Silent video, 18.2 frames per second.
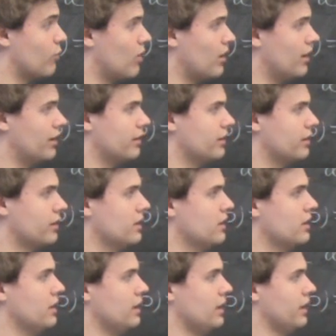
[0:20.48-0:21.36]
1
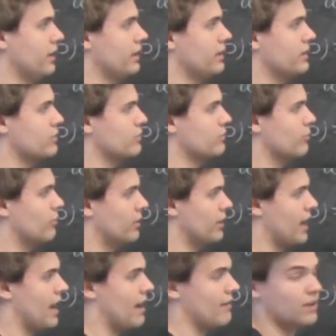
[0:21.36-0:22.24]
is
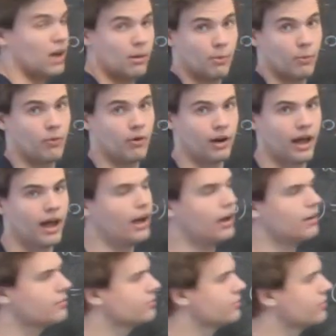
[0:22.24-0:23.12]
1 half comma 1 half.